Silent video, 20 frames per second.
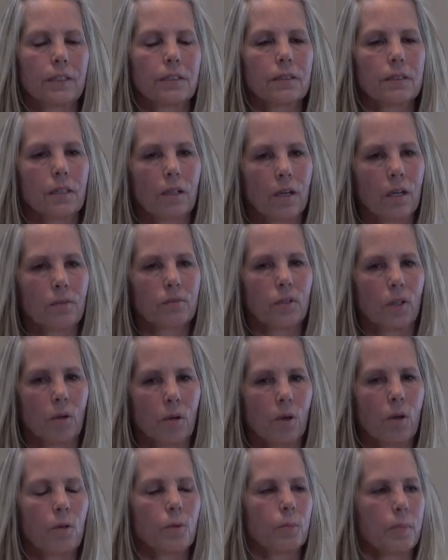to offer
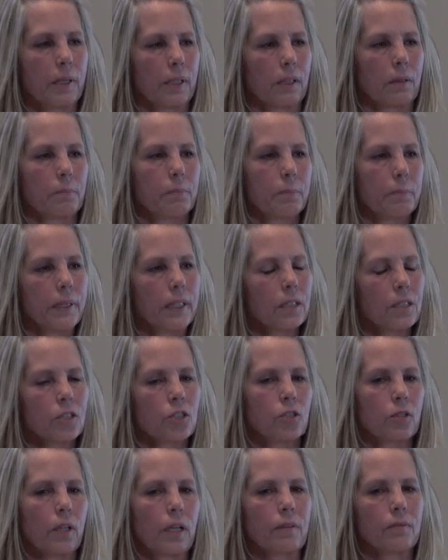hope and a bit of
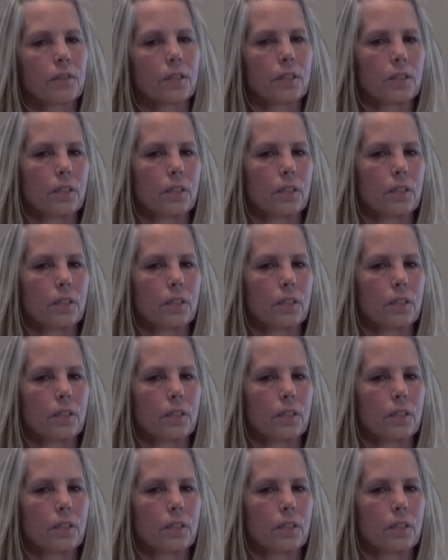strength to